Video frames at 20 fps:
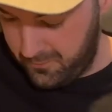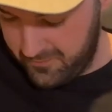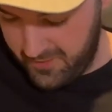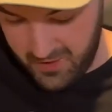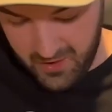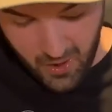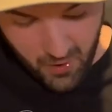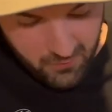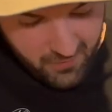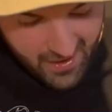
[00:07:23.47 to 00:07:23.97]
you
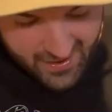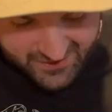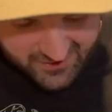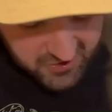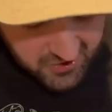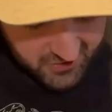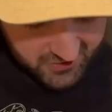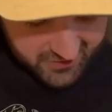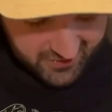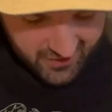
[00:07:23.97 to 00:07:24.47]
know, there's
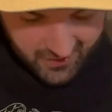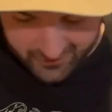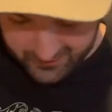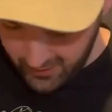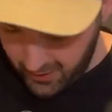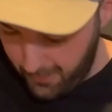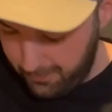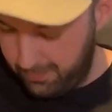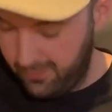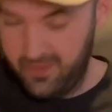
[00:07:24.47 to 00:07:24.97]
just a
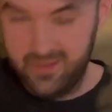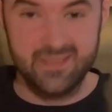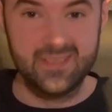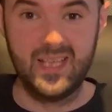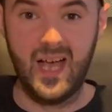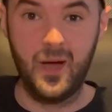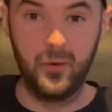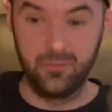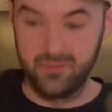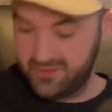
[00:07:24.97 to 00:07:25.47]
couple of
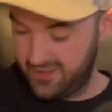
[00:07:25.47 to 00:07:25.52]
sounds